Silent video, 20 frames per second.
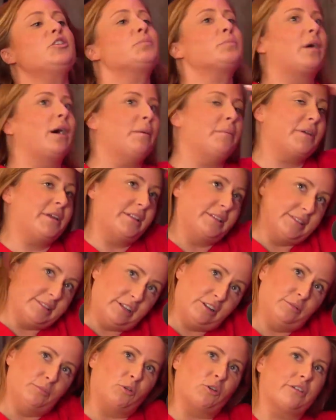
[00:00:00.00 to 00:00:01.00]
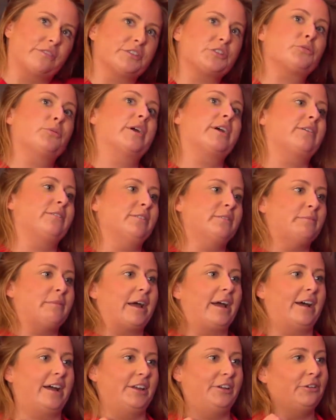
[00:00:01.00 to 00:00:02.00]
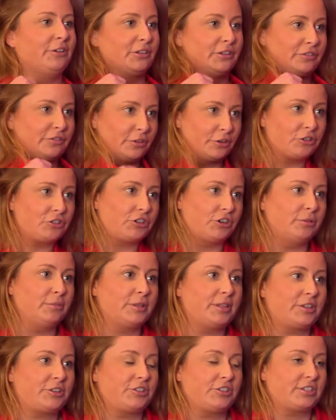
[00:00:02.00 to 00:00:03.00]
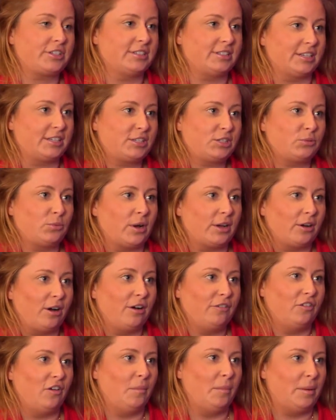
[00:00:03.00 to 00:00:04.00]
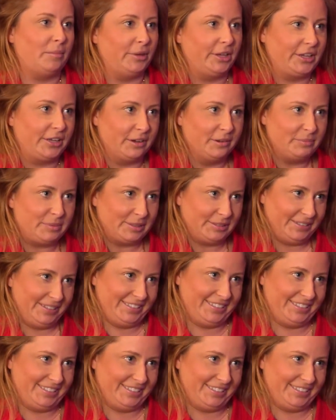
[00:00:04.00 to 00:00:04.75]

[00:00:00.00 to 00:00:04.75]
There's probably a little more of a twinkle in my eye during the first show, but that's just because I sweat off all my makeup.